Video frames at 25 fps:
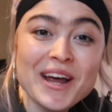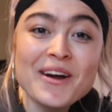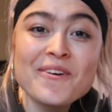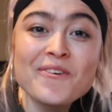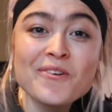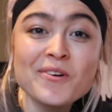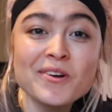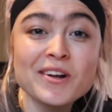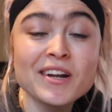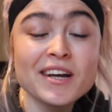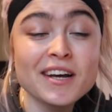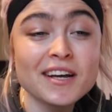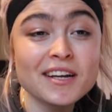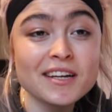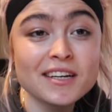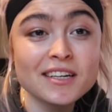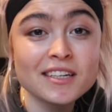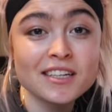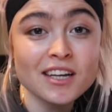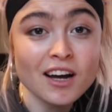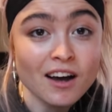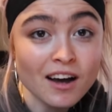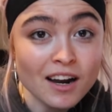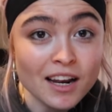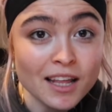I want a
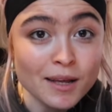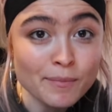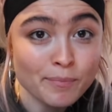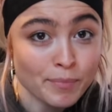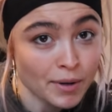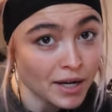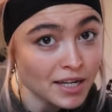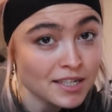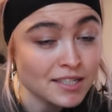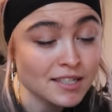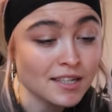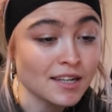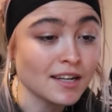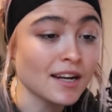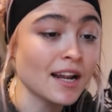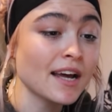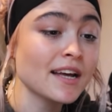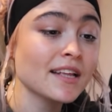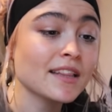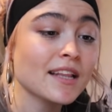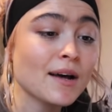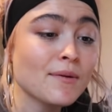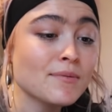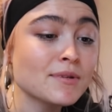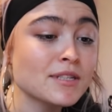garlic butter.
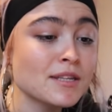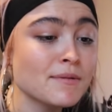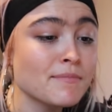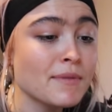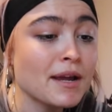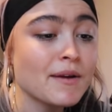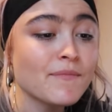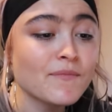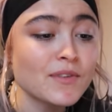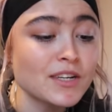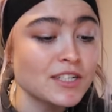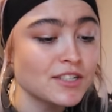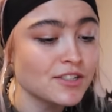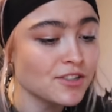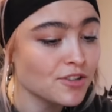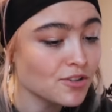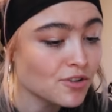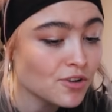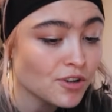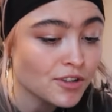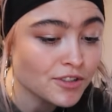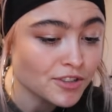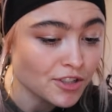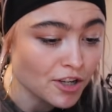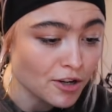Like, that was the main reason you
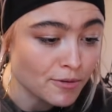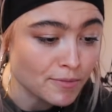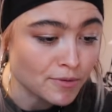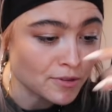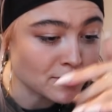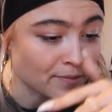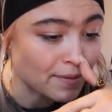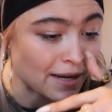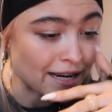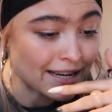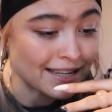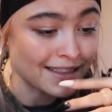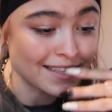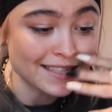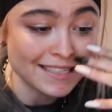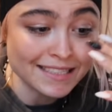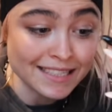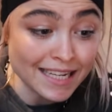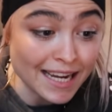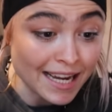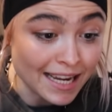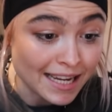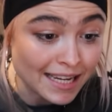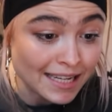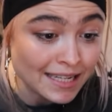got dough balls back in the
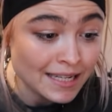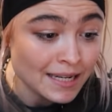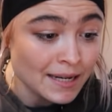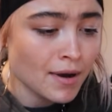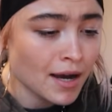day.